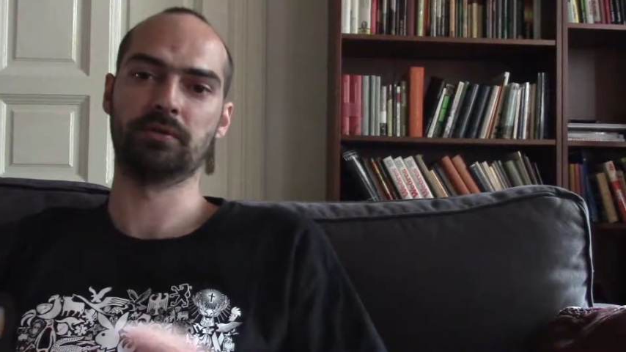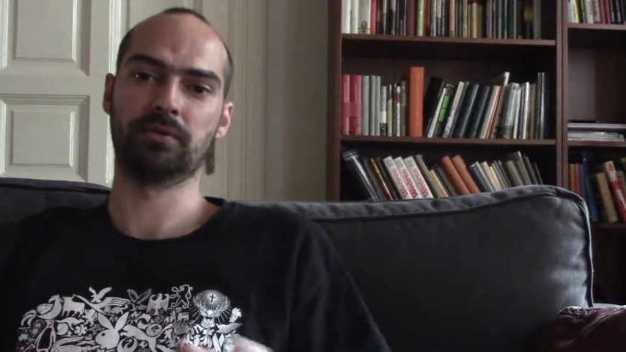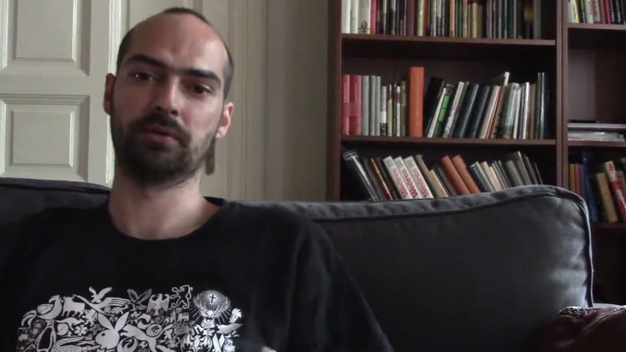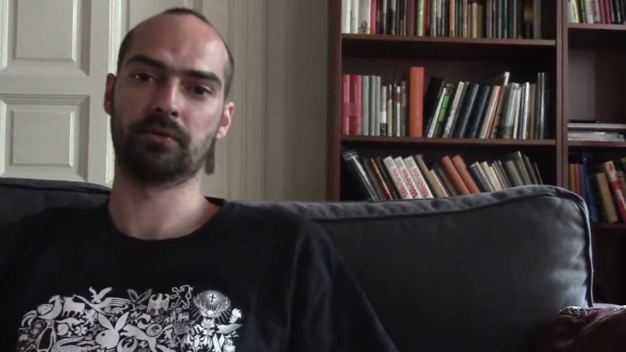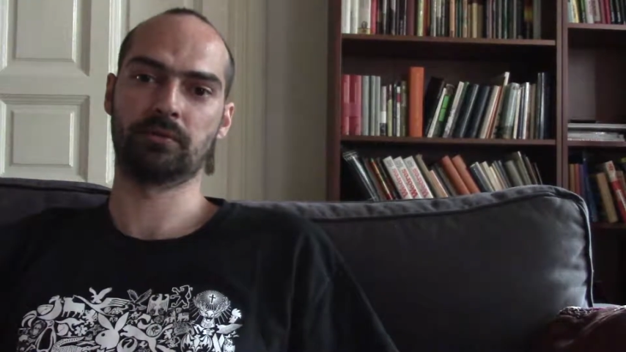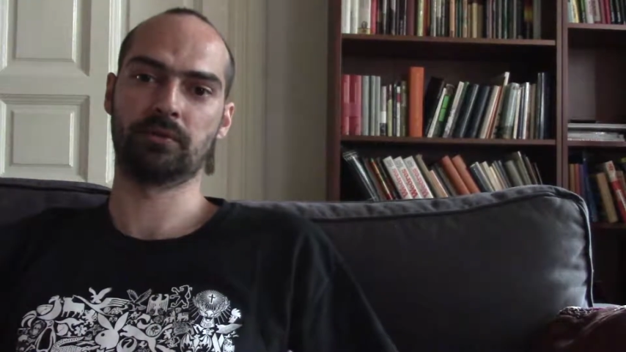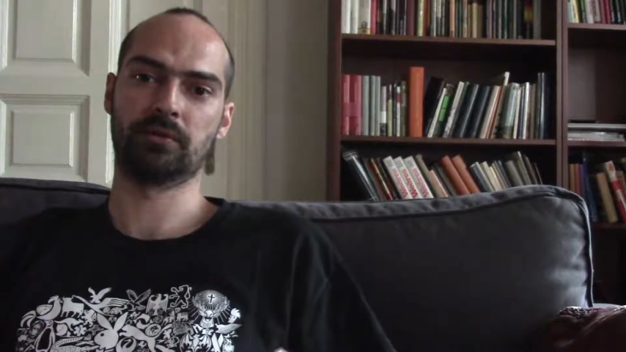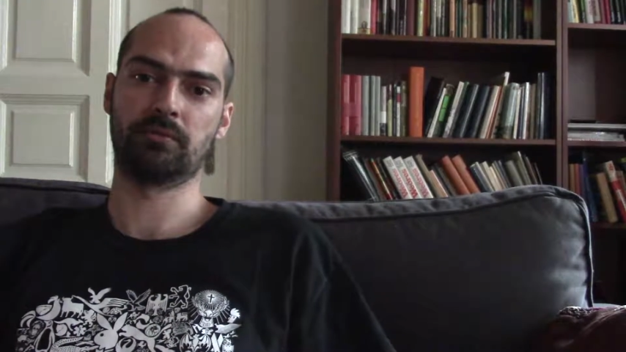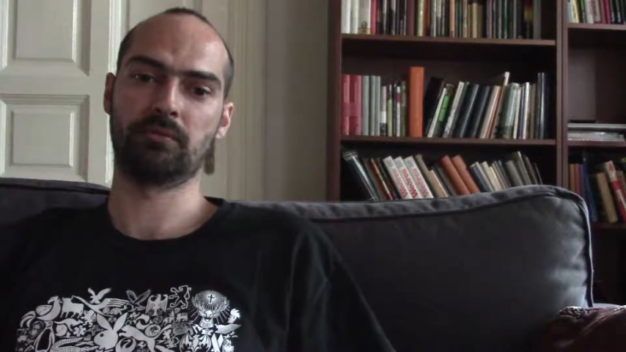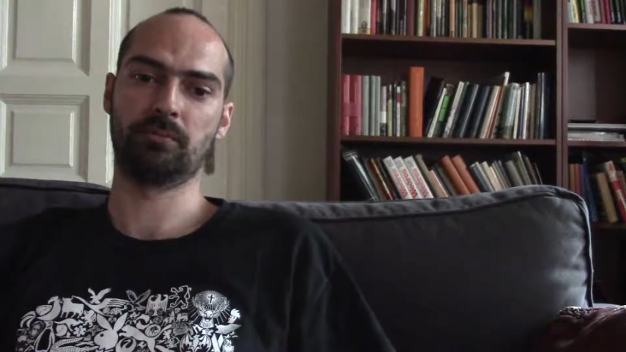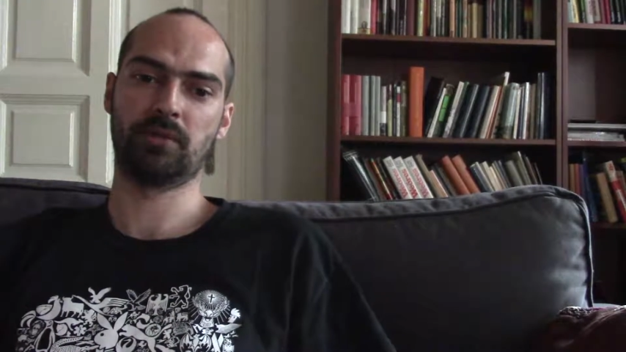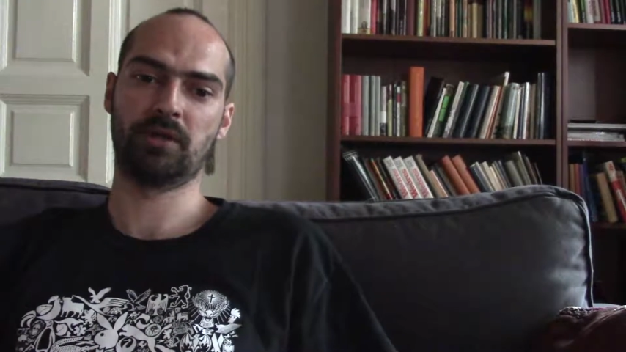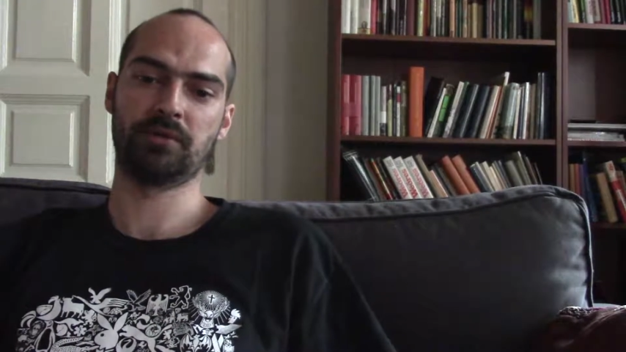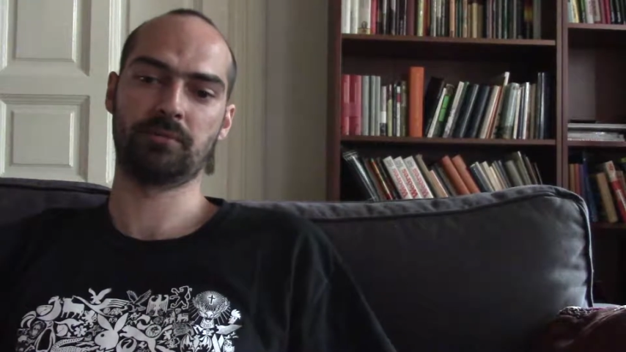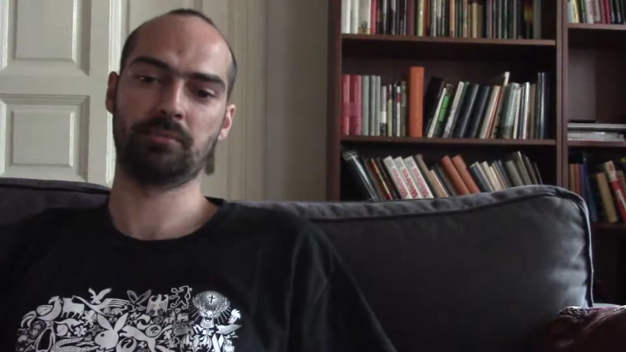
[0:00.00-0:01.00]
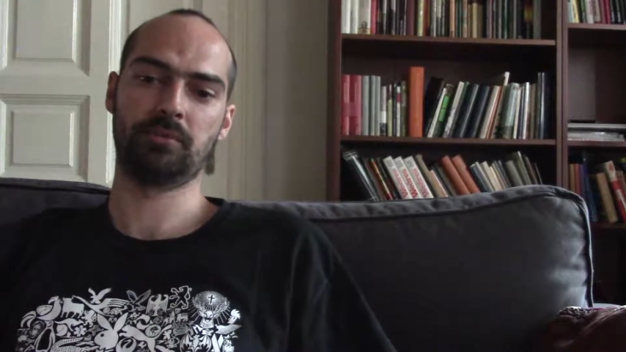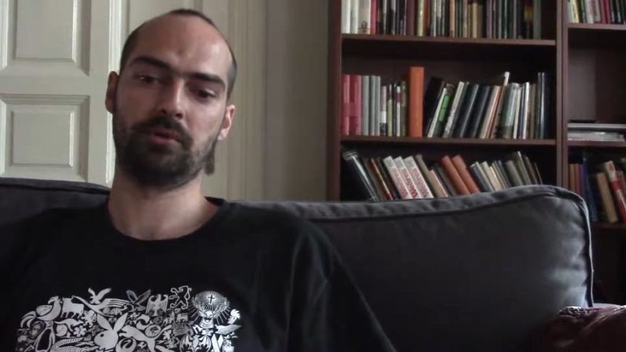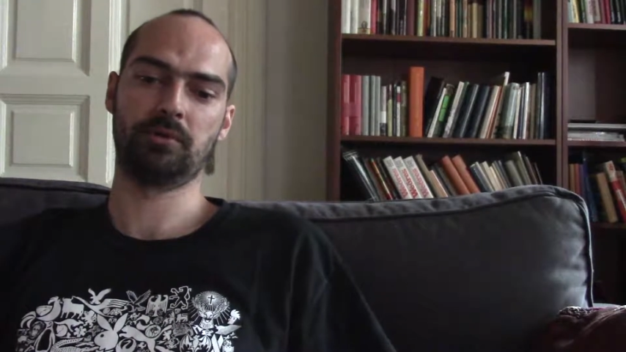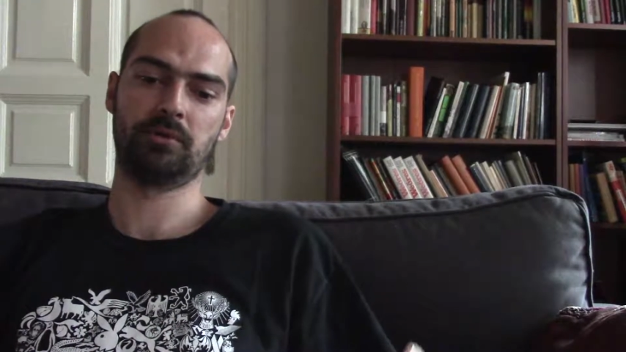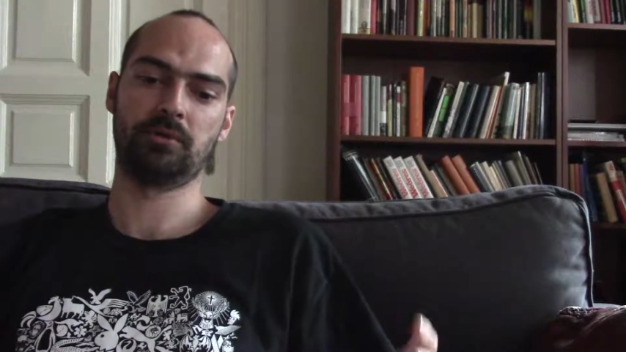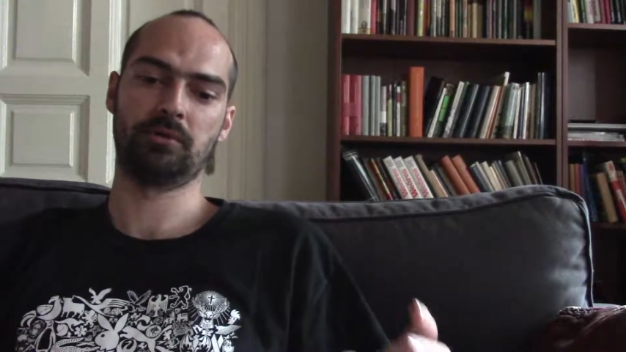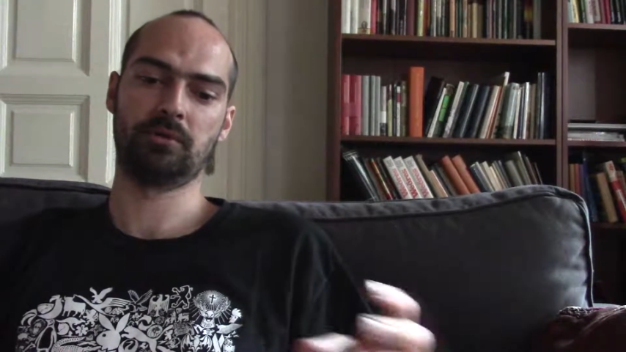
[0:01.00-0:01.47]
so there must
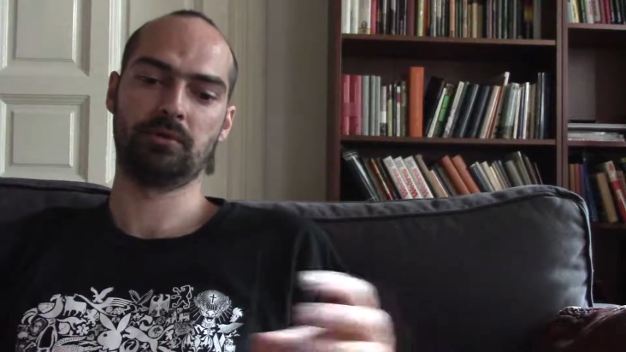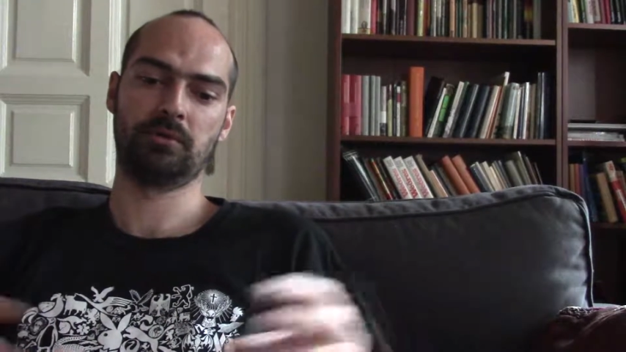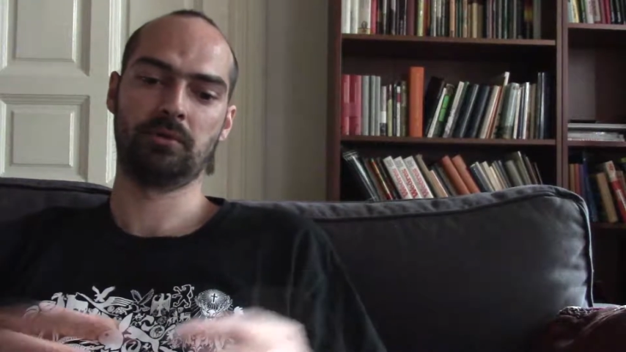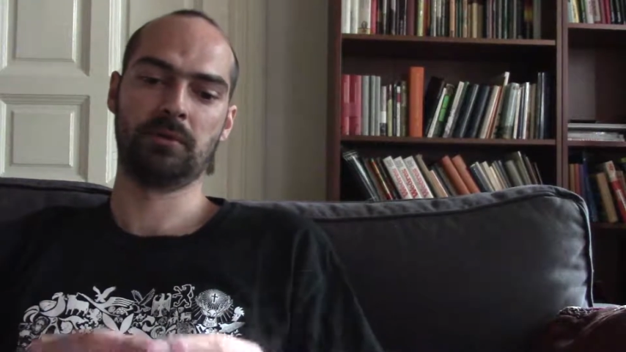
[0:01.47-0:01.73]
be a